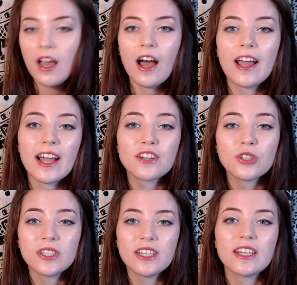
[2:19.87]
I
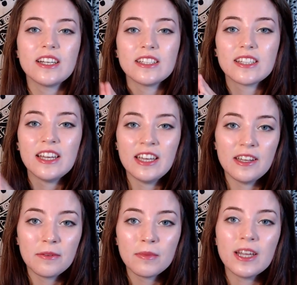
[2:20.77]
actually think it is
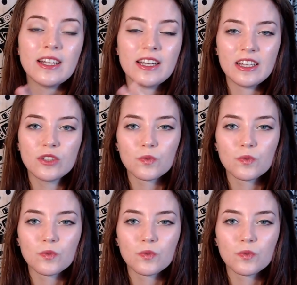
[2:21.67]
him and his